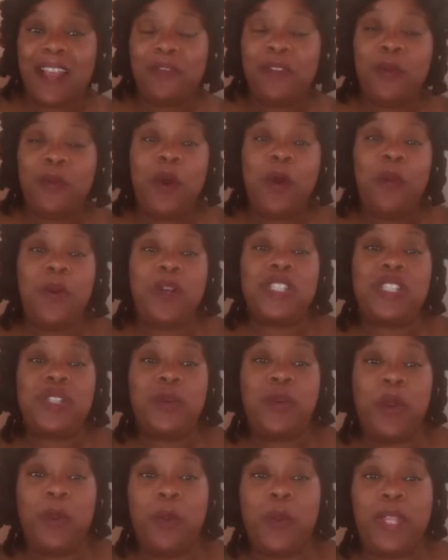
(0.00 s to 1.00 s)
Everyone wants
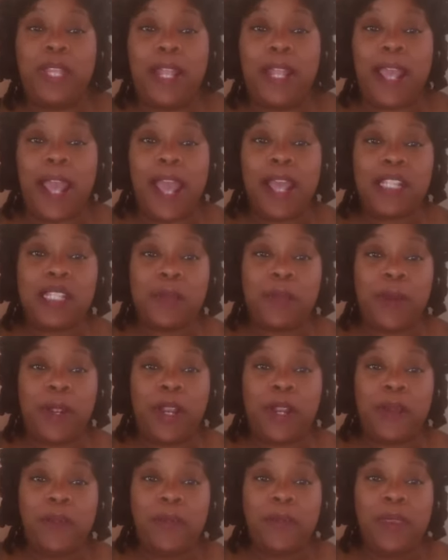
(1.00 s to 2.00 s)
to work with an
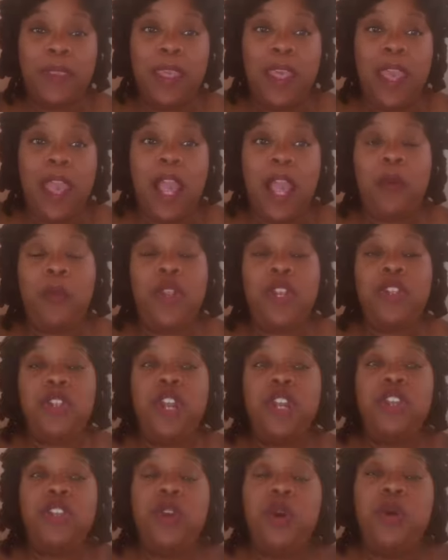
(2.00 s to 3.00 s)
expert. And when
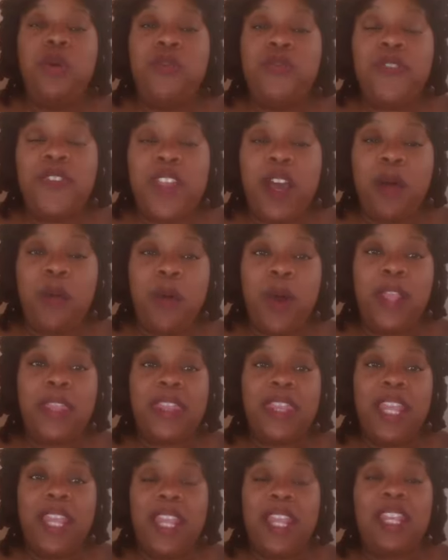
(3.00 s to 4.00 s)
you're known for that
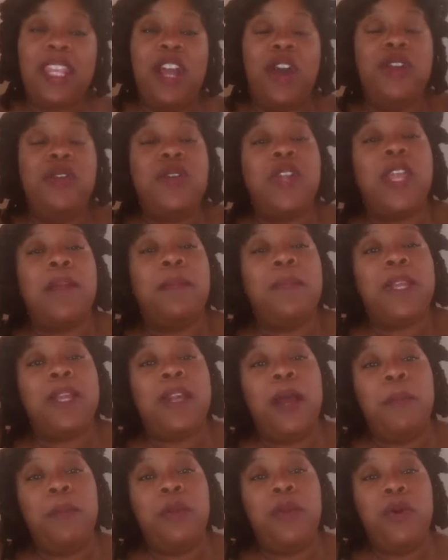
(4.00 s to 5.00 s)
one thing, now you can
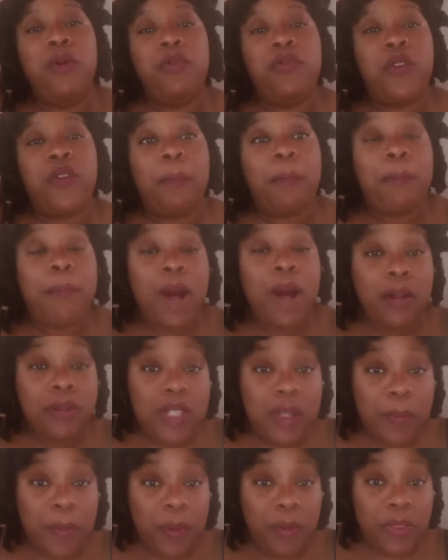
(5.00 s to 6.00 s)
become known for
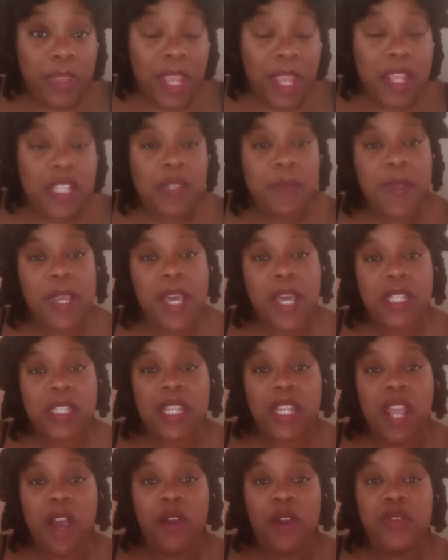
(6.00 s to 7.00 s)
multiple things,
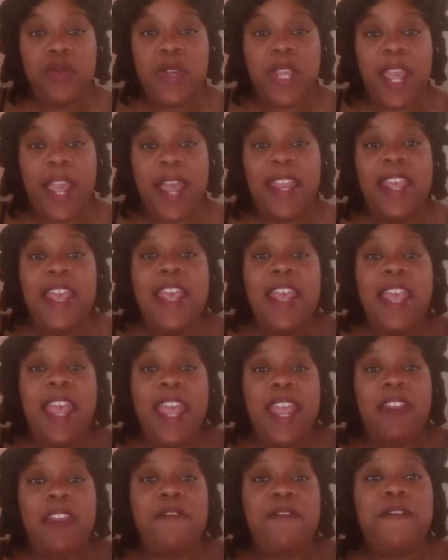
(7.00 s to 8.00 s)
because now you can
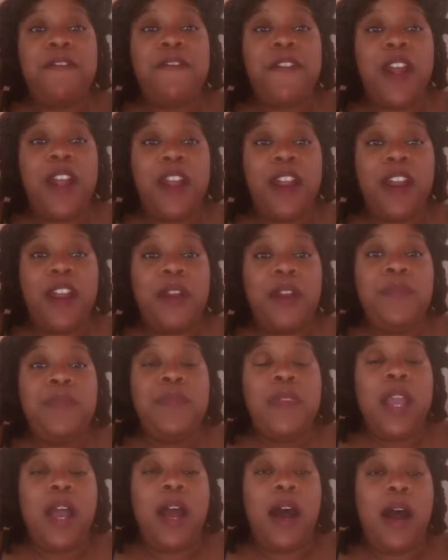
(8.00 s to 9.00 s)
infer
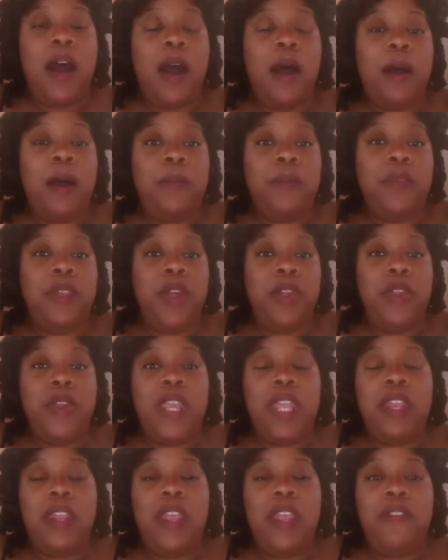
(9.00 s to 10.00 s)

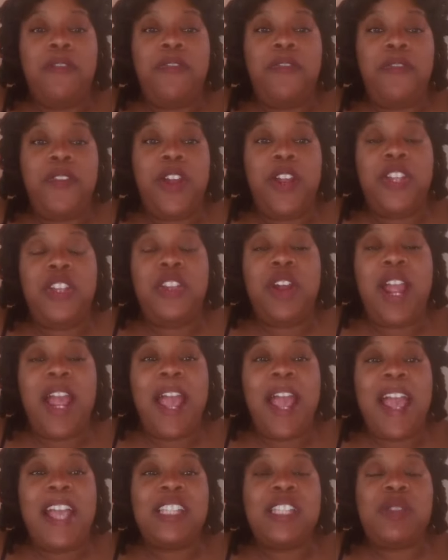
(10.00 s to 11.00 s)
your
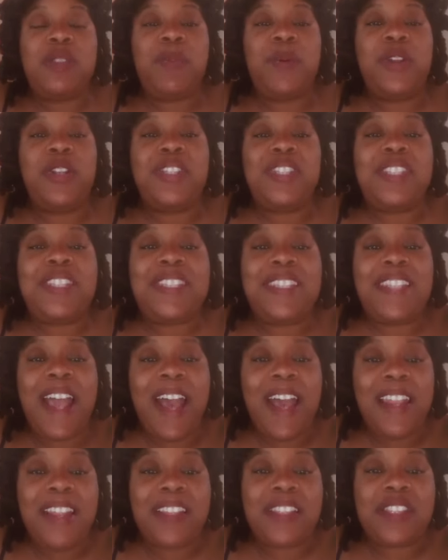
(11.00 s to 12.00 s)
expert
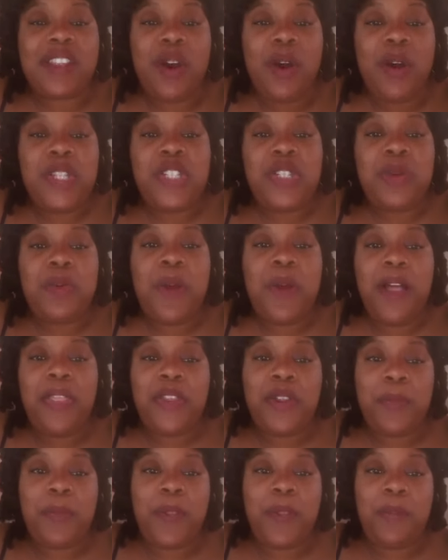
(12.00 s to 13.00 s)
status onto
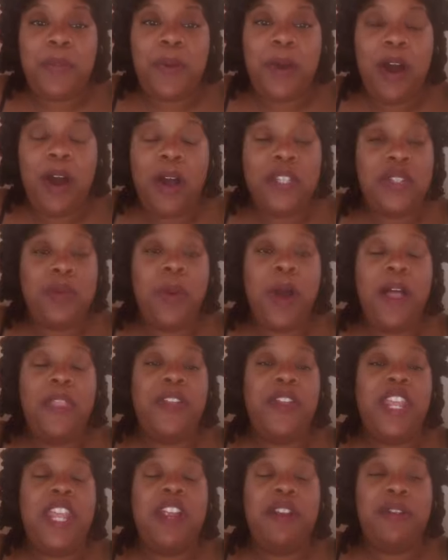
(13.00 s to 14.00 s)
other people, onto
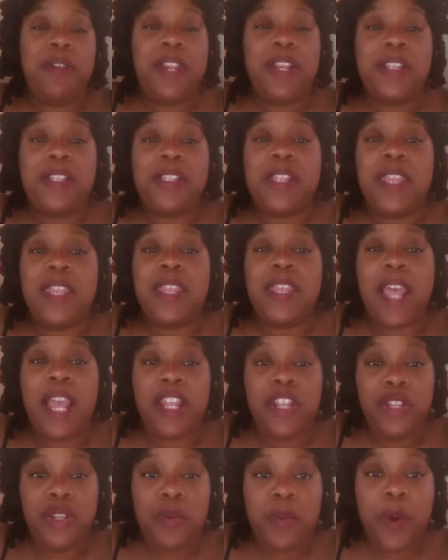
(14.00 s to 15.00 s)
other areas
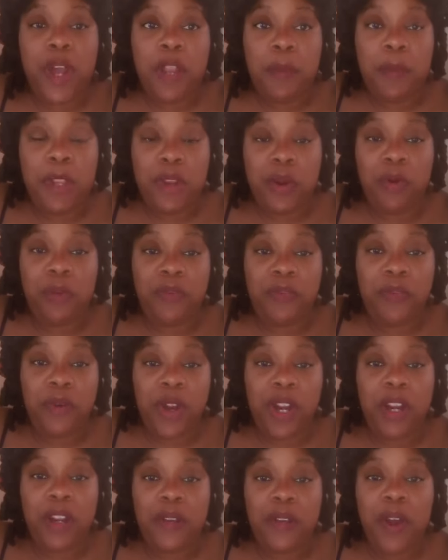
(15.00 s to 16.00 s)
that you want to be known
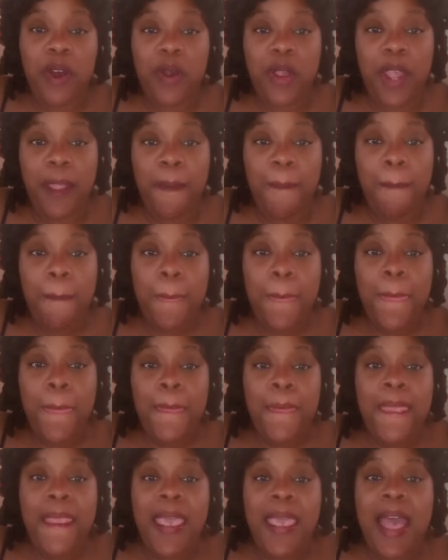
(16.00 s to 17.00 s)
for. Okay?
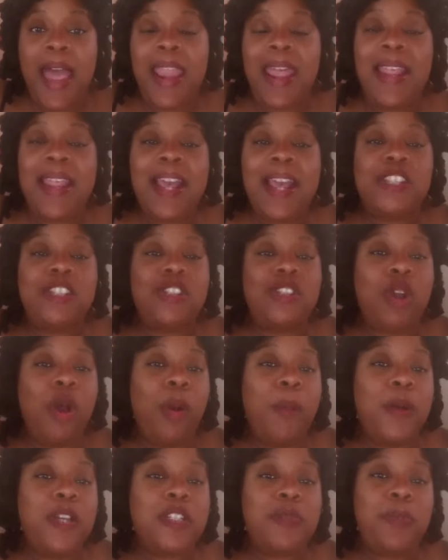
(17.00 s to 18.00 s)
And I get
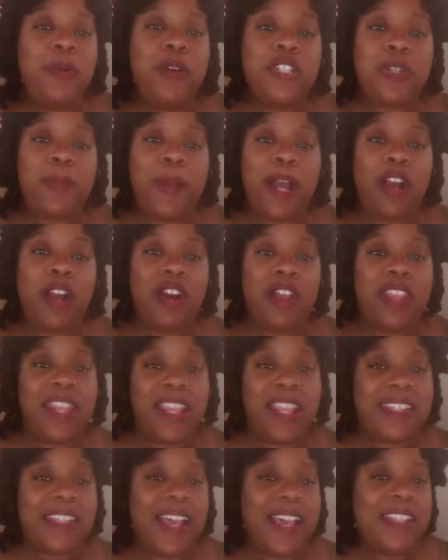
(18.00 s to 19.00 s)
so much pushback on this.